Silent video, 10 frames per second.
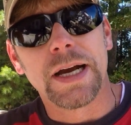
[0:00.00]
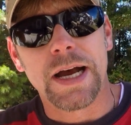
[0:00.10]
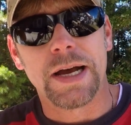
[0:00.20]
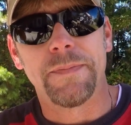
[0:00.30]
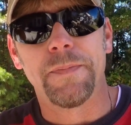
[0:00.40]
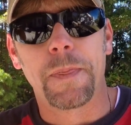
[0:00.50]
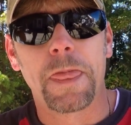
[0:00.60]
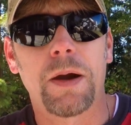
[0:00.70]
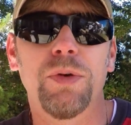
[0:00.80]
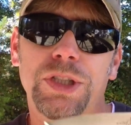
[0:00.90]
I
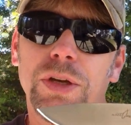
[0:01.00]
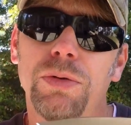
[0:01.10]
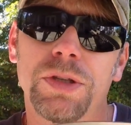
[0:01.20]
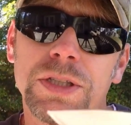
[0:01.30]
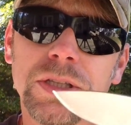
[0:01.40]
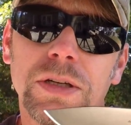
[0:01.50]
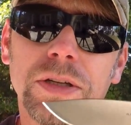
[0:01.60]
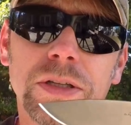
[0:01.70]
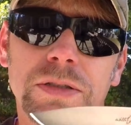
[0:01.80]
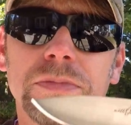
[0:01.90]
wish I knew what the
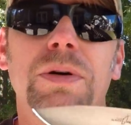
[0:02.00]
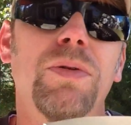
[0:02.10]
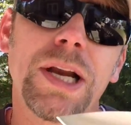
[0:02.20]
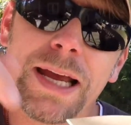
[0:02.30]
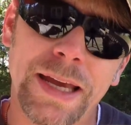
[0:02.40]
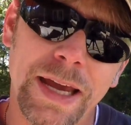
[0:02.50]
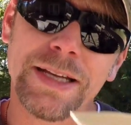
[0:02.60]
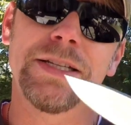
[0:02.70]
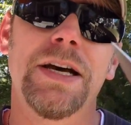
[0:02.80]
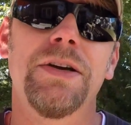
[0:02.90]
steel is, but what I
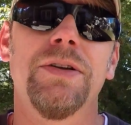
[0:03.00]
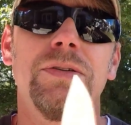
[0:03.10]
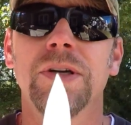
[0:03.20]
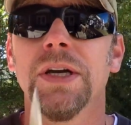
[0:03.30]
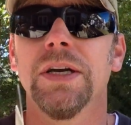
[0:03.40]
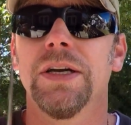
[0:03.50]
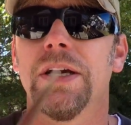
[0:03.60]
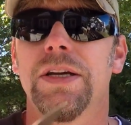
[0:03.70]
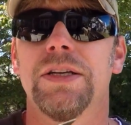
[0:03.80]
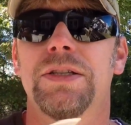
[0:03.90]
can tell you
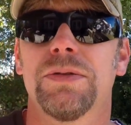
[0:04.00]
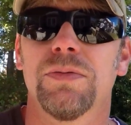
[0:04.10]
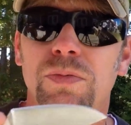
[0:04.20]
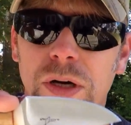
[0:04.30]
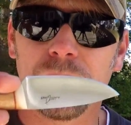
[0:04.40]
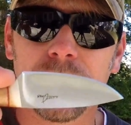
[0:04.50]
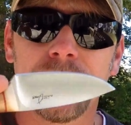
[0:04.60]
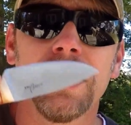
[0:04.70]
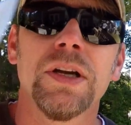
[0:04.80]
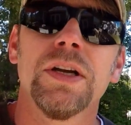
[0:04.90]
is, well, one,